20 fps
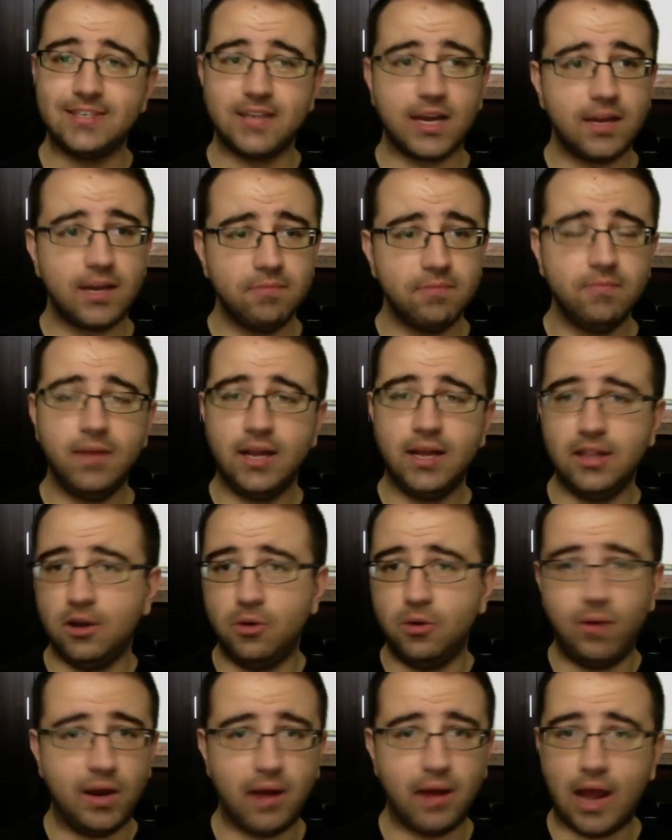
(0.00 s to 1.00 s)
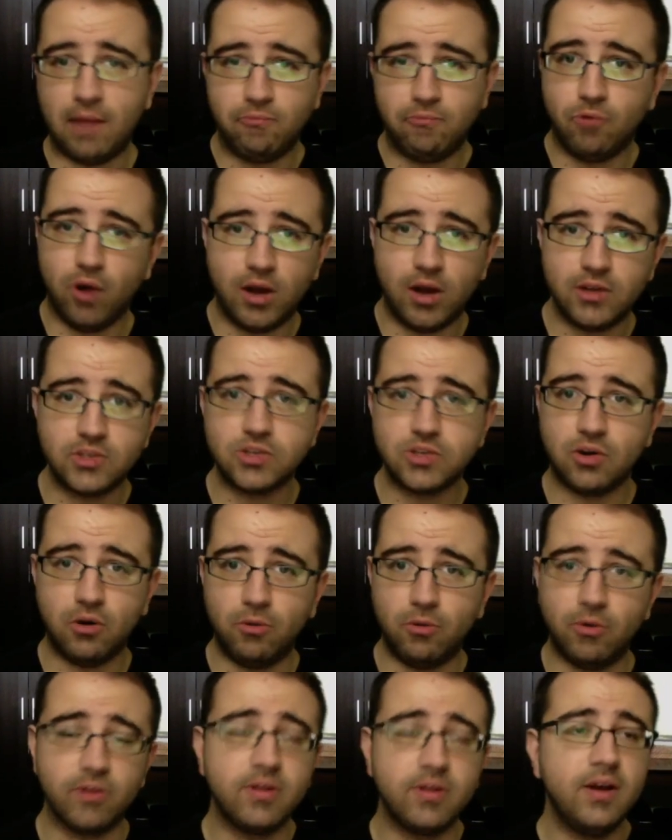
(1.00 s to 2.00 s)
He's like, hello, I'm Ron
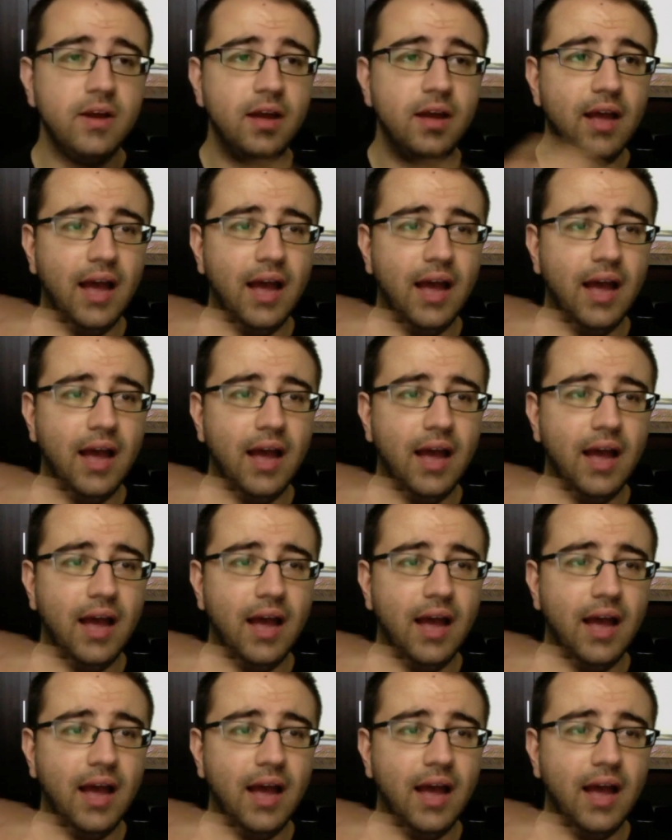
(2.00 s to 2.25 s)
Stallworth.